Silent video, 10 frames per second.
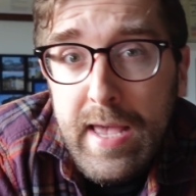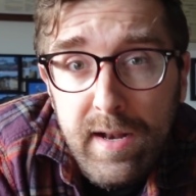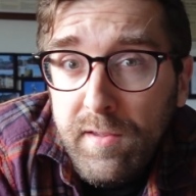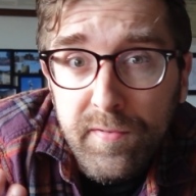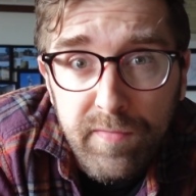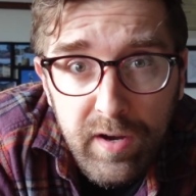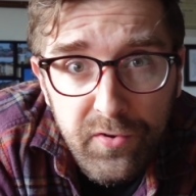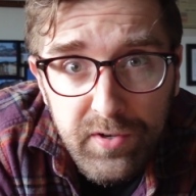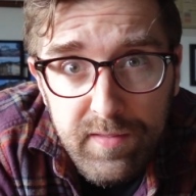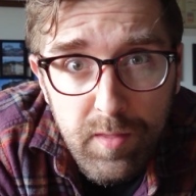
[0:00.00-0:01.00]
it has
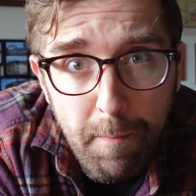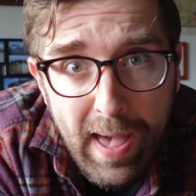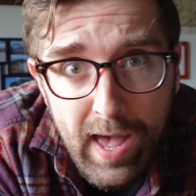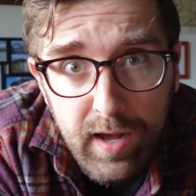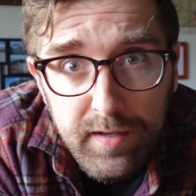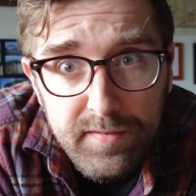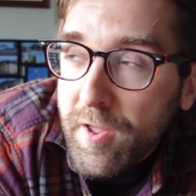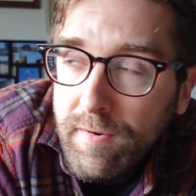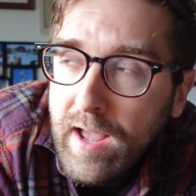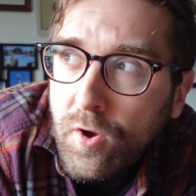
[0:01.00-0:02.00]
functioned in the past.
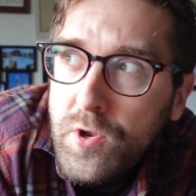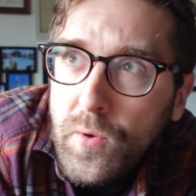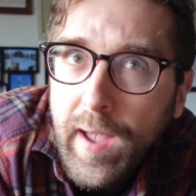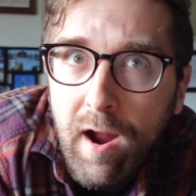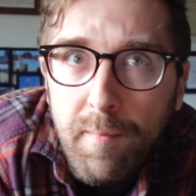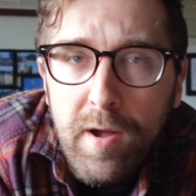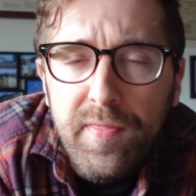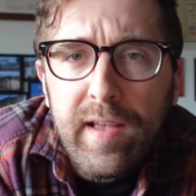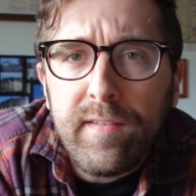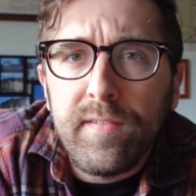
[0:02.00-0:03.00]
They're not going to care about
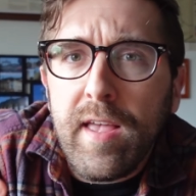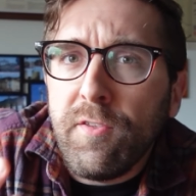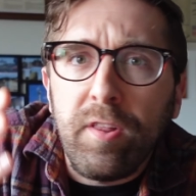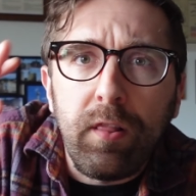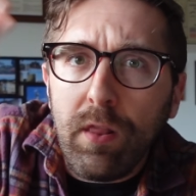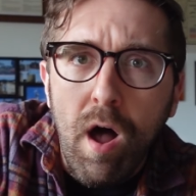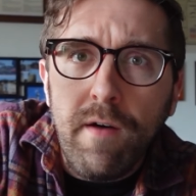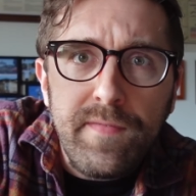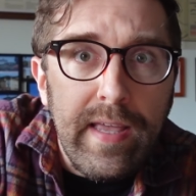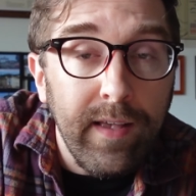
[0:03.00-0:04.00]
things as
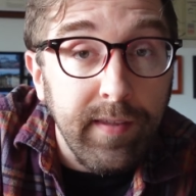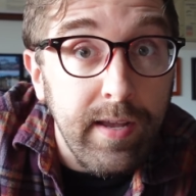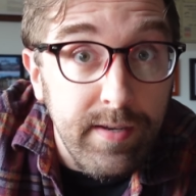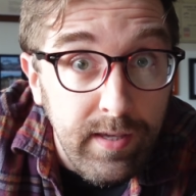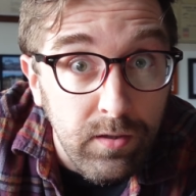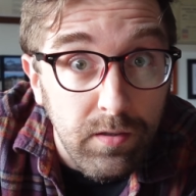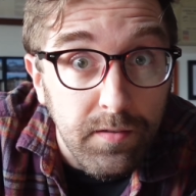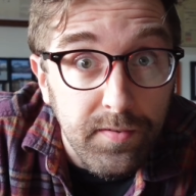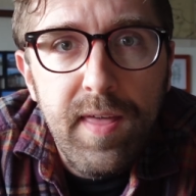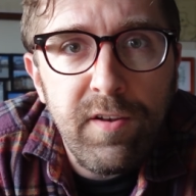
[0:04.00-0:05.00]
lofty as
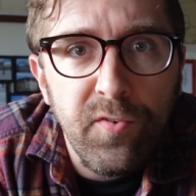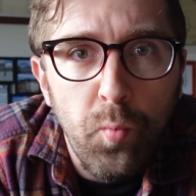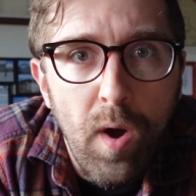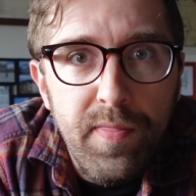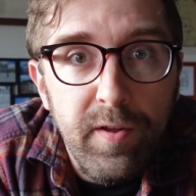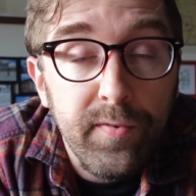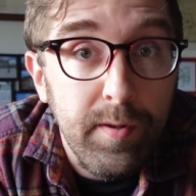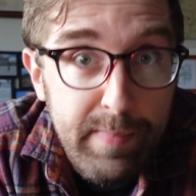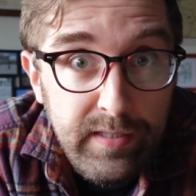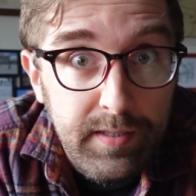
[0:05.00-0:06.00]
ideals. They just want their
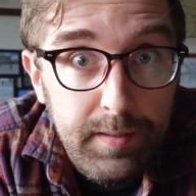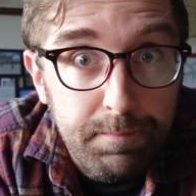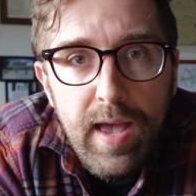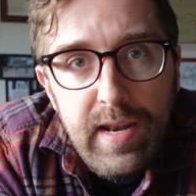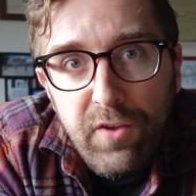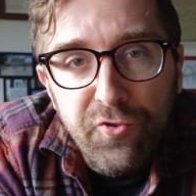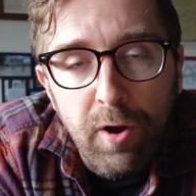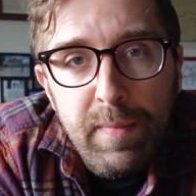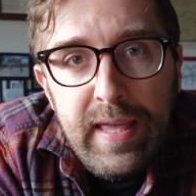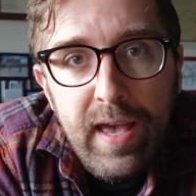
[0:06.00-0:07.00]
stability. And East
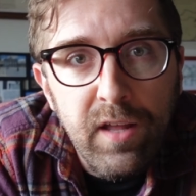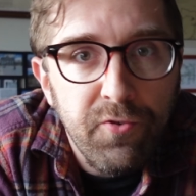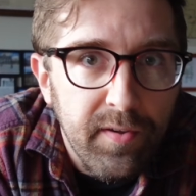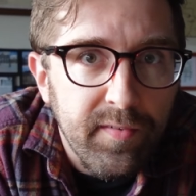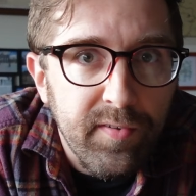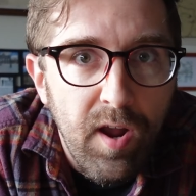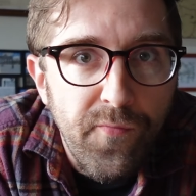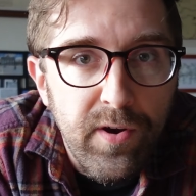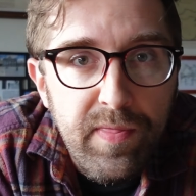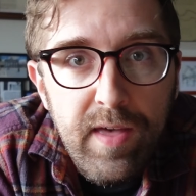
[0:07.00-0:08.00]
Germany had just
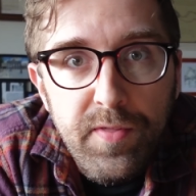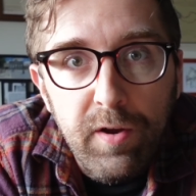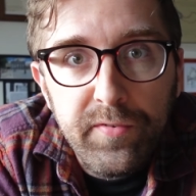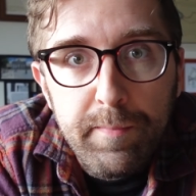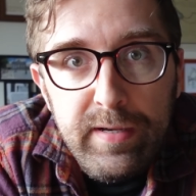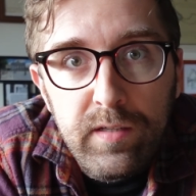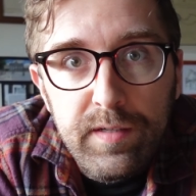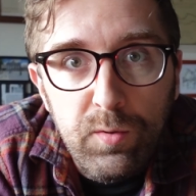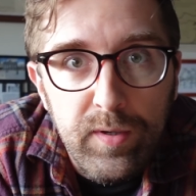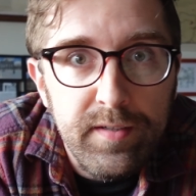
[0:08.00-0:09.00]
discovered that their
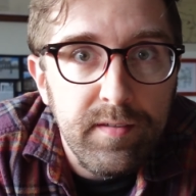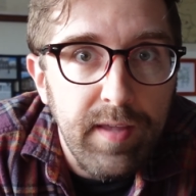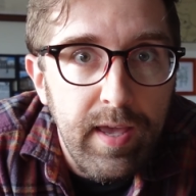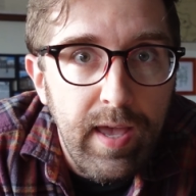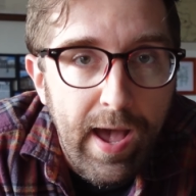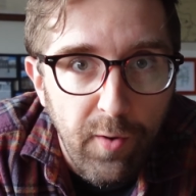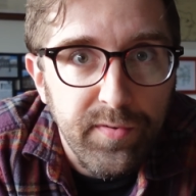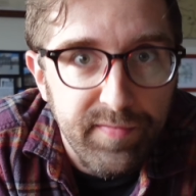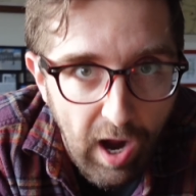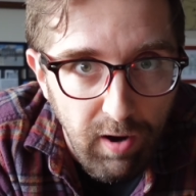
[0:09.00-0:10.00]
stability was a house
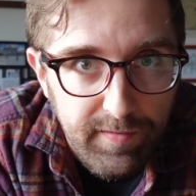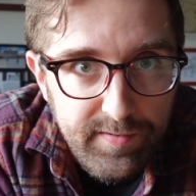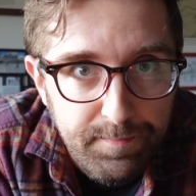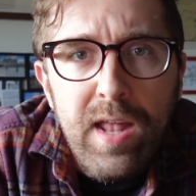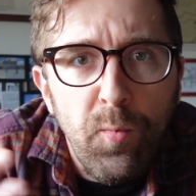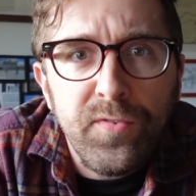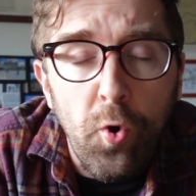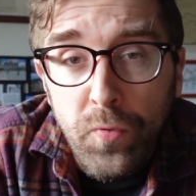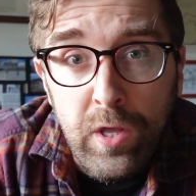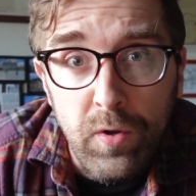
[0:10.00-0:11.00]
of cards. And it was
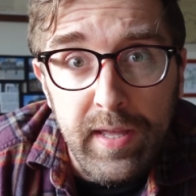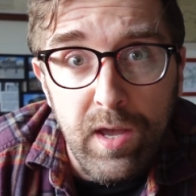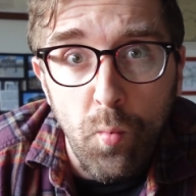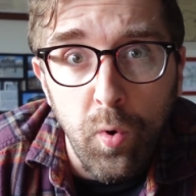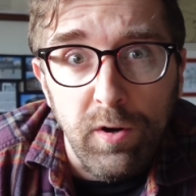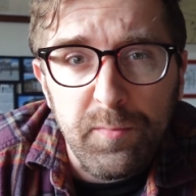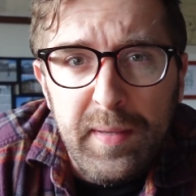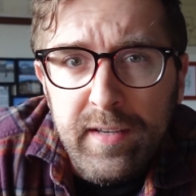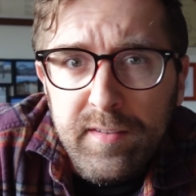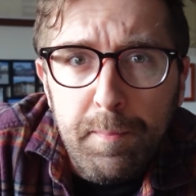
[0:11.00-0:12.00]
only going to get worse
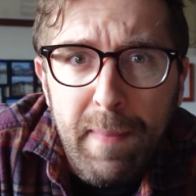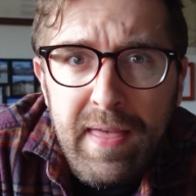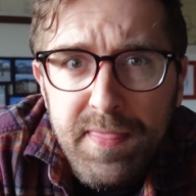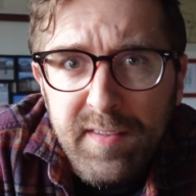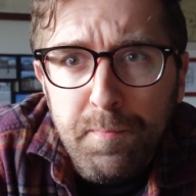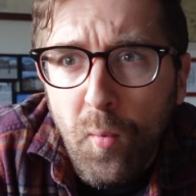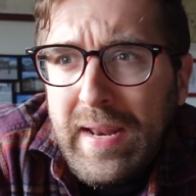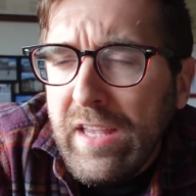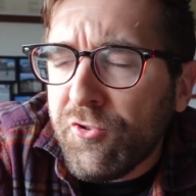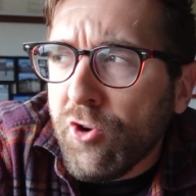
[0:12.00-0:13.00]
because by this point,
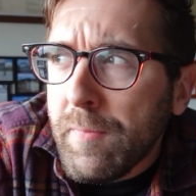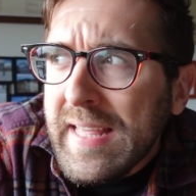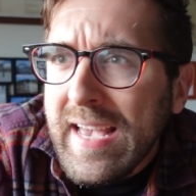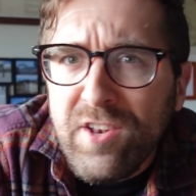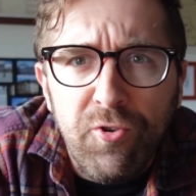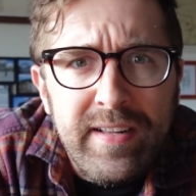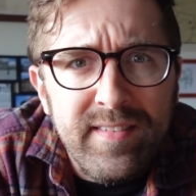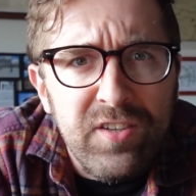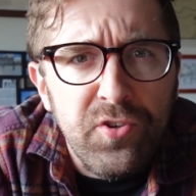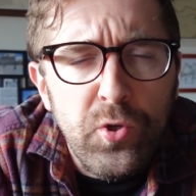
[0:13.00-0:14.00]
East Germany had
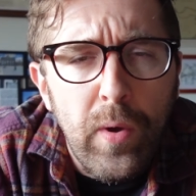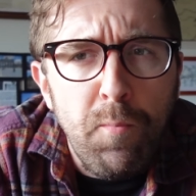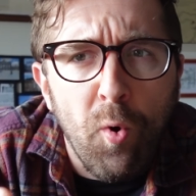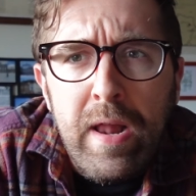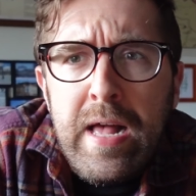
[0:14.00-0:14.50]
transitioned to a more